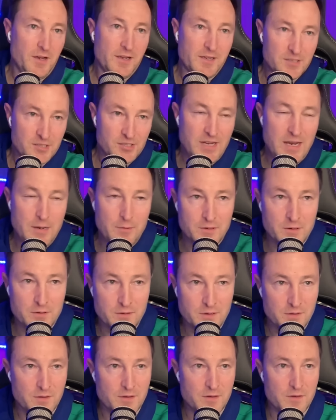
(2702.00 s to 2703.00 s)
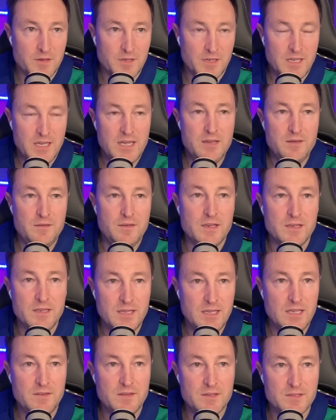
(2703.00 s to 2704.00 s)
I can share with you the, the, the key thing
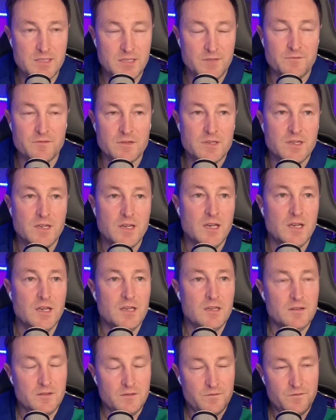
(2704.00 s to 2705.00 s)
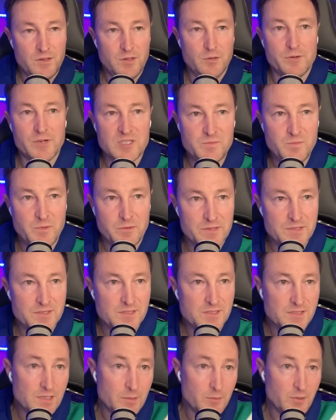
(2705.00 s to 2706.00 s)
here that's different for your experience
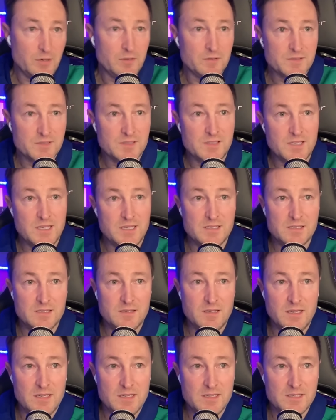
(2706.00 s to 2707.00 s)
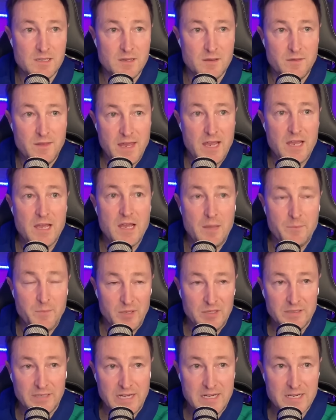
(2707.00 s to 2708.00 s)
to someone else's is is their
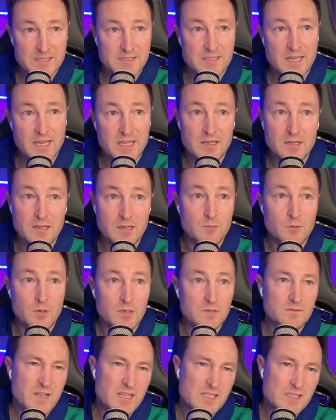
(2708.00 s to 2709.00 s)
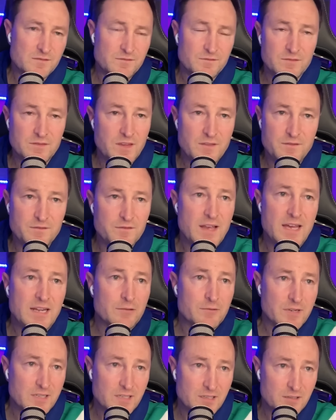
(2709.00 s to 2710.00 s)
ability to say, you know what, that's they're
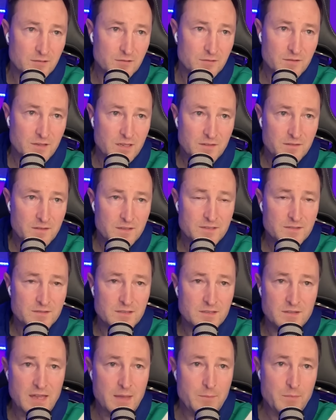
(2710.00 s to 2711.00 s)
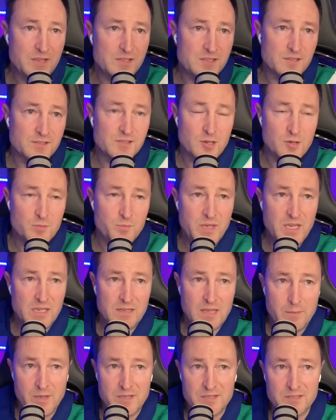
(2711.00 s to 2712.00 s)
flattering you. They're, this, that means you're so
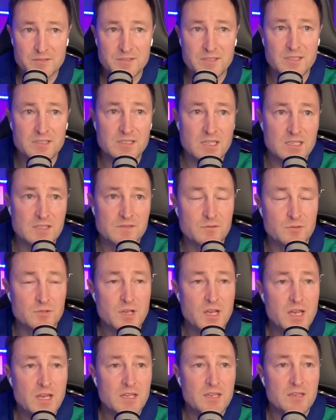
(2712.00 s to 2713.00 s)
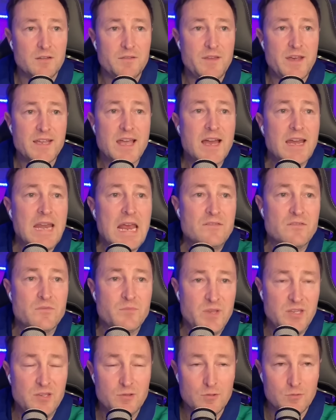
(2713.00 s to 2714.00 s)
big. That means you're successful. You know, they can't ever
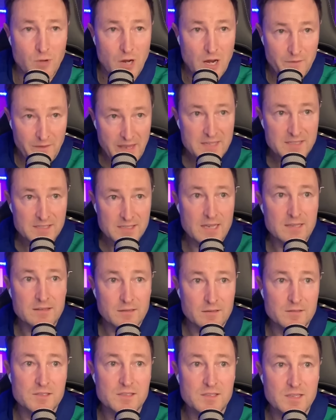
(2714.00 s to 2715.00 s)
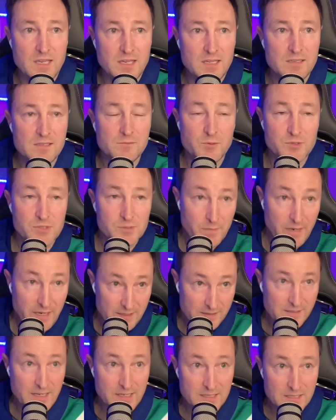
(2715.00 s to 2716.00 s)
be you, right? They're saying those things, which
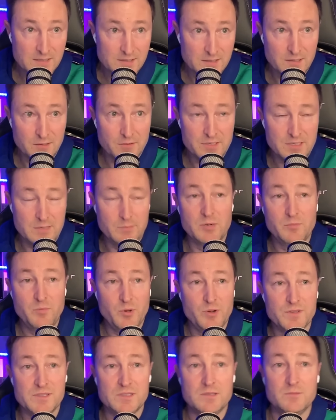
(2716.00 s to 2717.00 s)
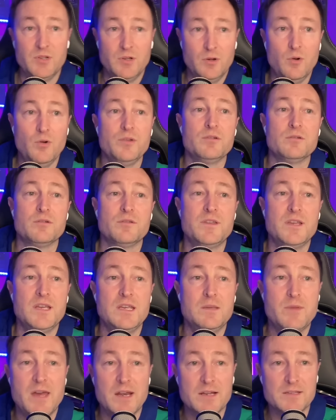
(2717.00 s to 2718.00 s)
makes sense as a neurotypical person. But all you're
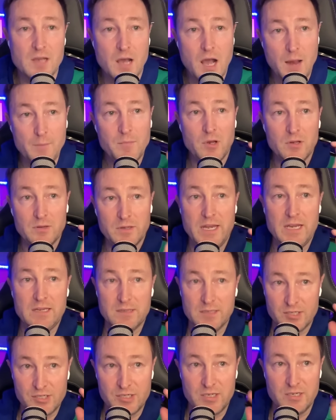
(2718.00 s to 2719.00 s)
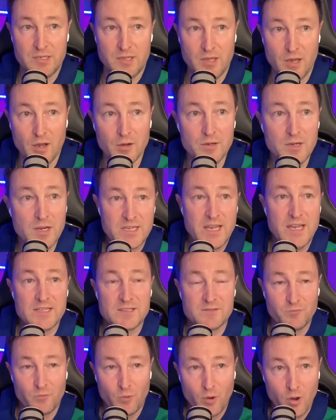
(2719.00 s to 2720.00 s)
thinking about is, I'm not letting this shit go.
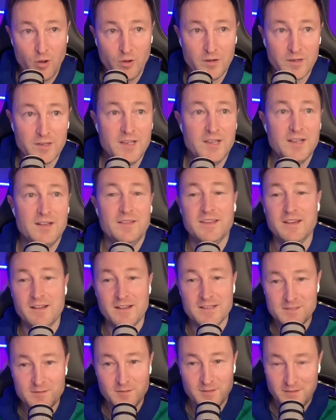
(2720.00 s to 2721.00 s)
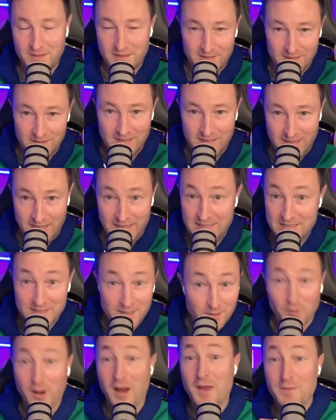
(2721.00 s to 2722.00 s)
It's wrong. You know, it's the, the, it isn't
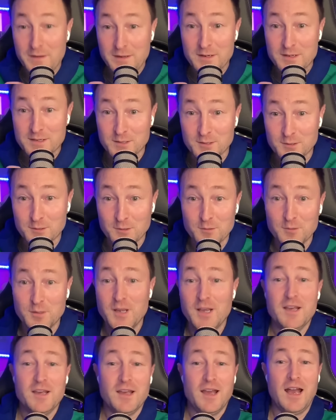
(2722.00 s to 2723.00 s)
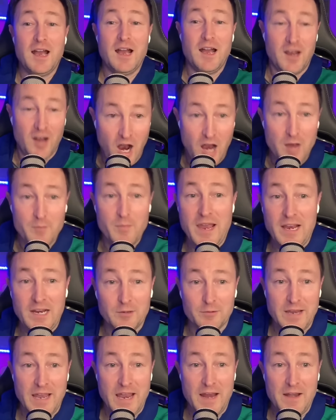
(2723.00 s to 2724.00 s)
the right thing to do. Uh, I'm
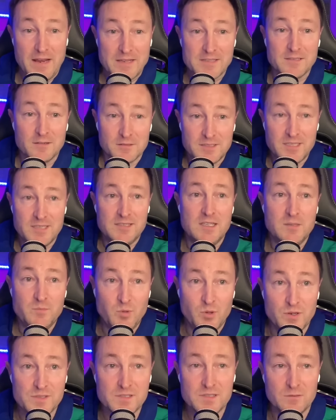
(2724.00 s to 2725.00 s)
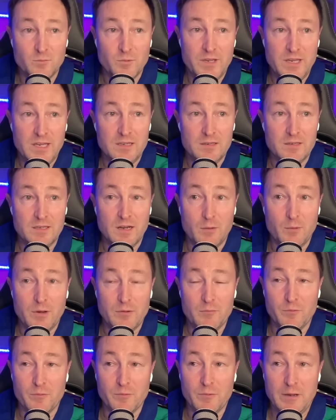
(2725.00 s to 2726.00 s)
angry. And as an autistic person, we you know
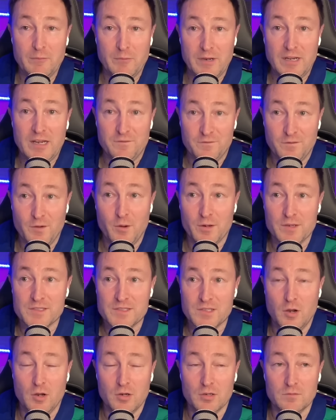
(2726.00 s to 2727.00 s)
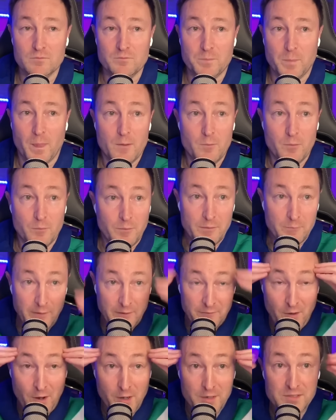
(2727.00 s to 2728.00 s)
we we really focus on
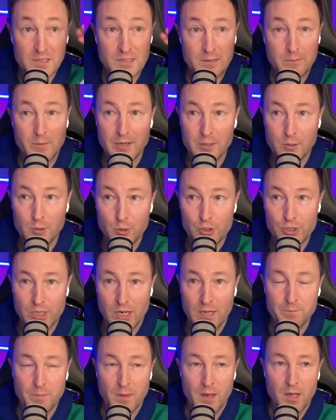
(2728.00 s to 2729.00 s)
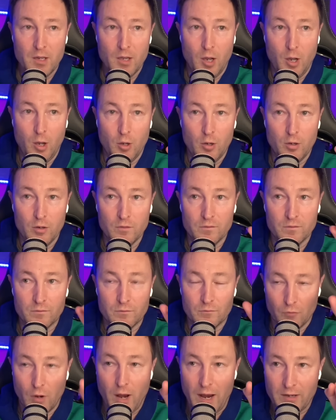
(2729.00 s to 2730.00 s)
we focus on the minutia of
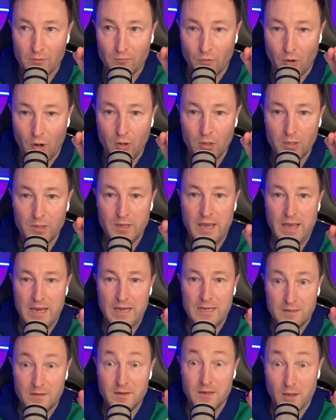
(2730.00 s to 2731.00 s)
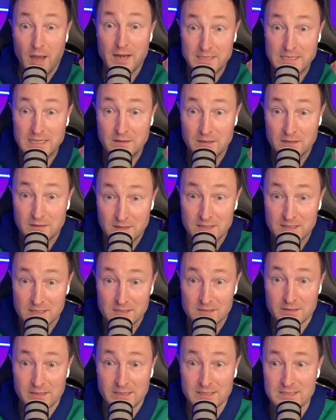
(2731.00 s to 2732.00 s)
right and wrong and the idea that this is not